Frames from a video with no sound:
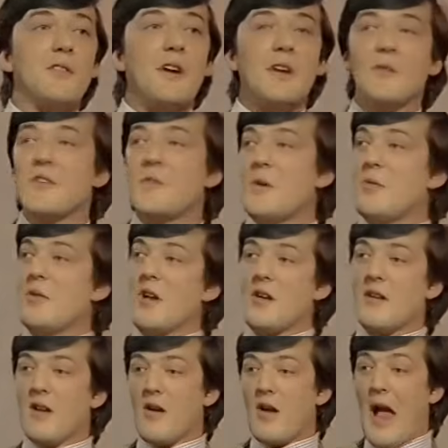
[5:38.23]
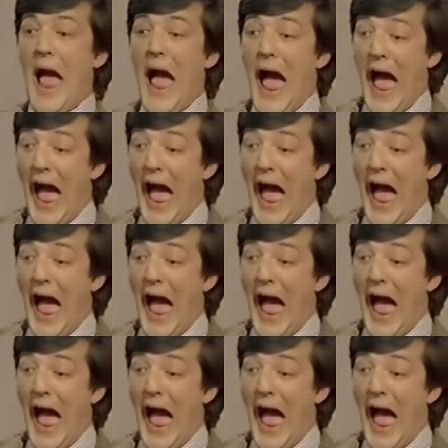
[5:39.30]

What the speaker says: And all these people kind of going...